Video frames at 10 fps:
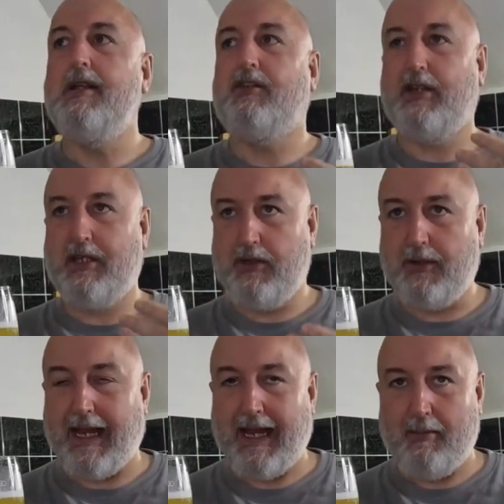So you
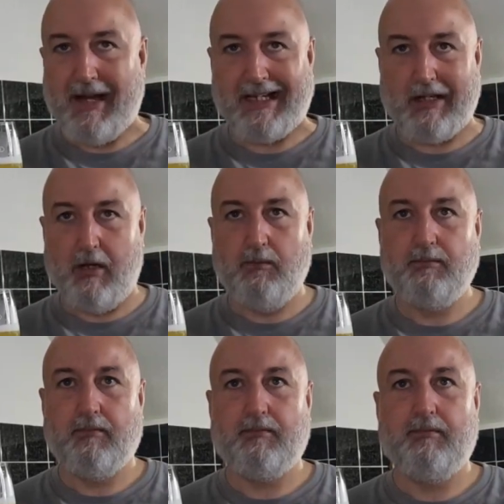do get that mango,
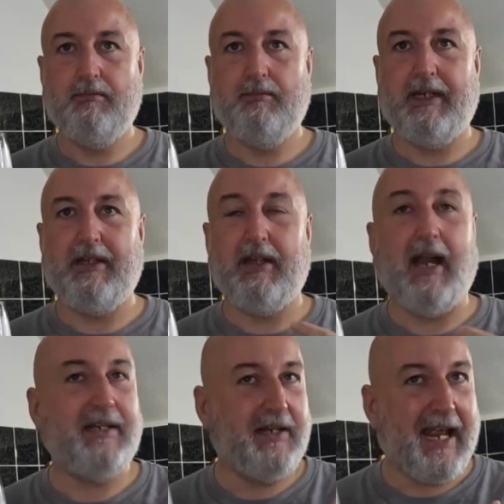
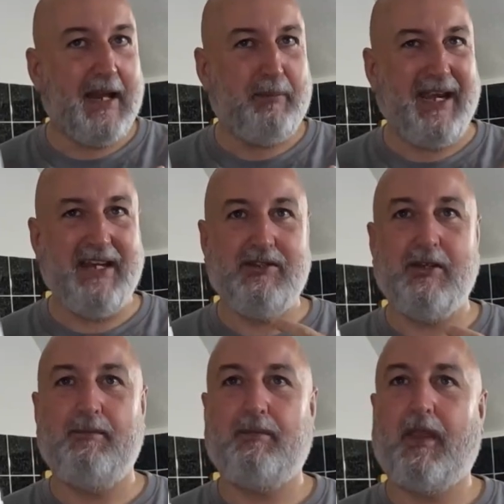and you get that
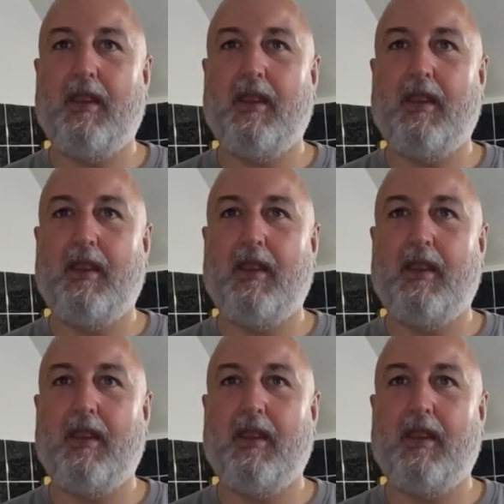peach,